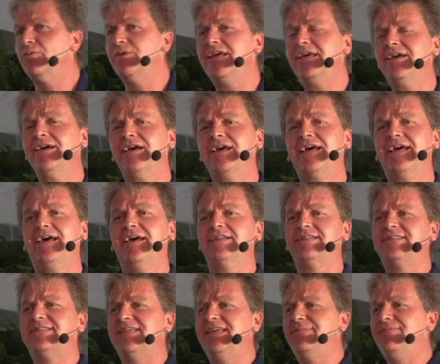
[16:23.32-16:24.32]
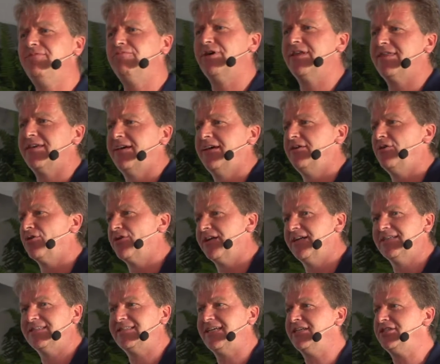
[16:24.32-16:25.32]
we teamed with an
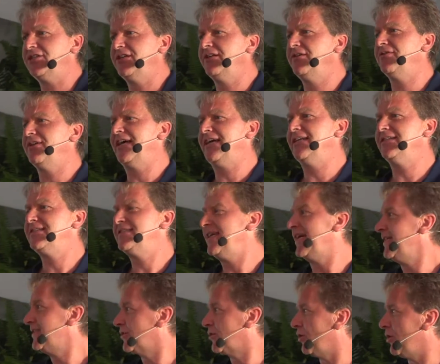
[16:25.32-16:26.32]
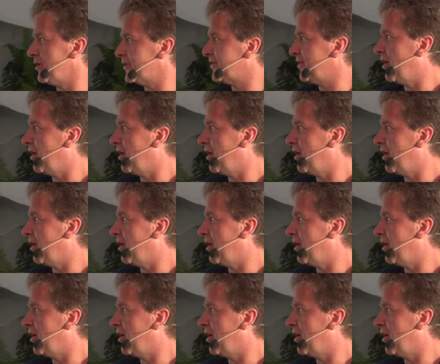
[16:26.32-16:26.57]
organization in the United States called